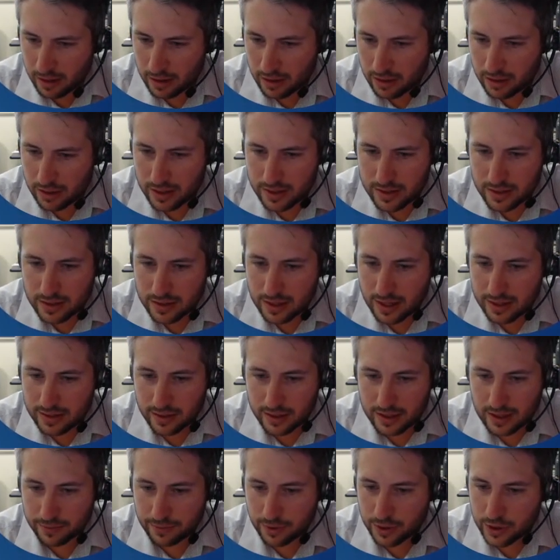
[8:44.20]
These are
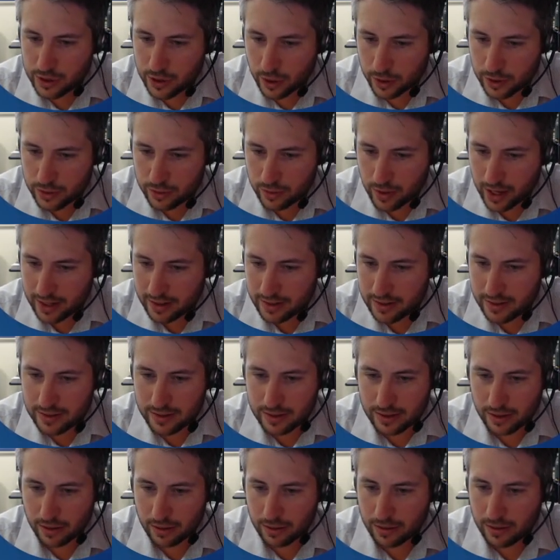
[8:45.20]
different dose rates,
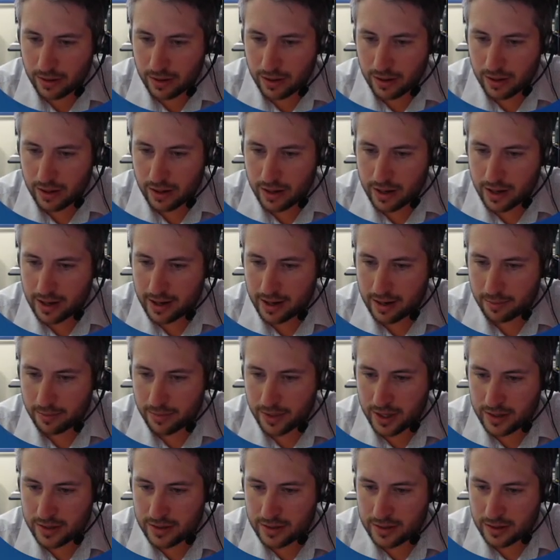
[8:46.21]
so
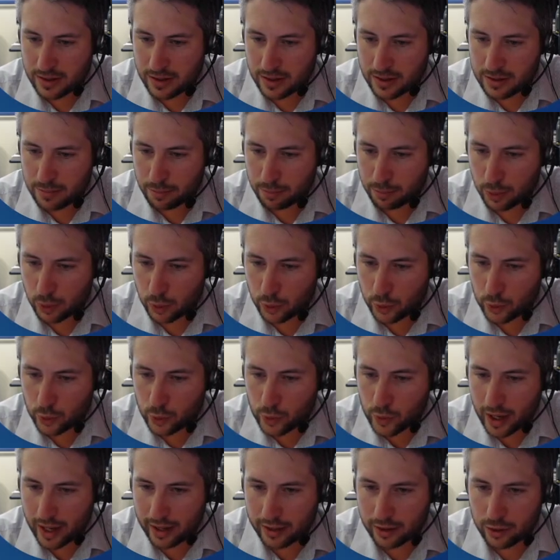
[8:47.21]
this
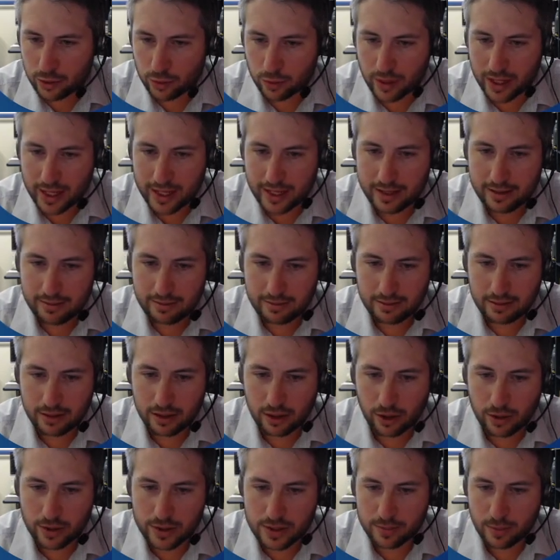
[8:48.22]
blue and green
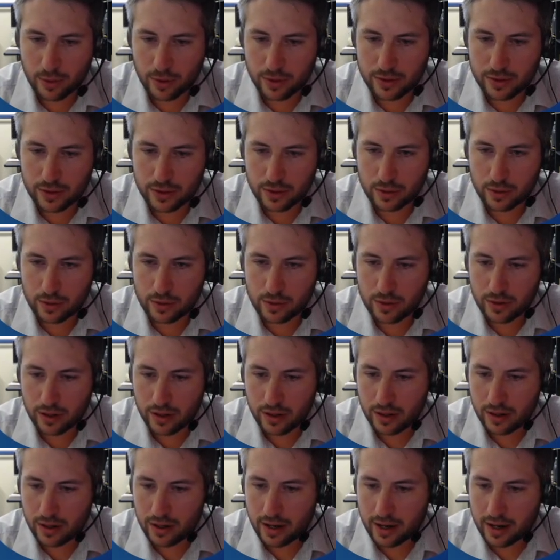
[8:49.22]
correspond to
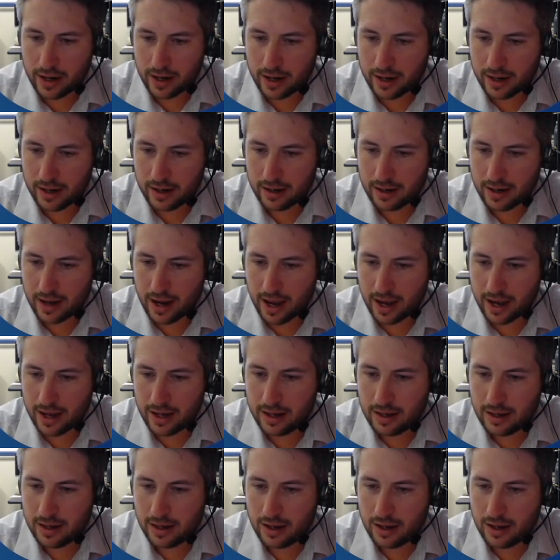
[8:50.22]
a